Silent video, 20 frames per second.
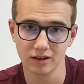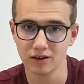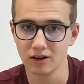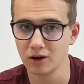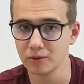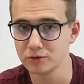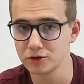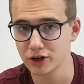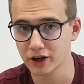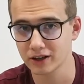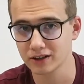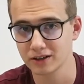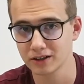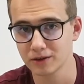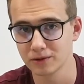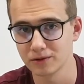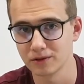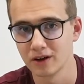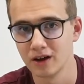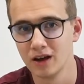
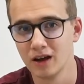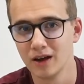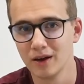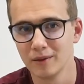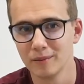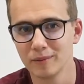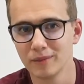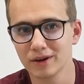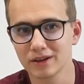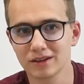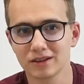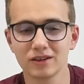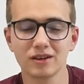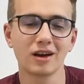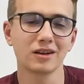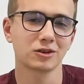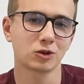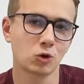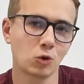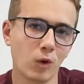objective, but
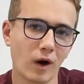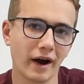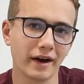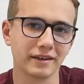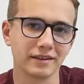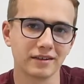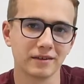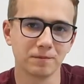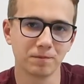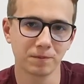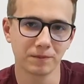not quite.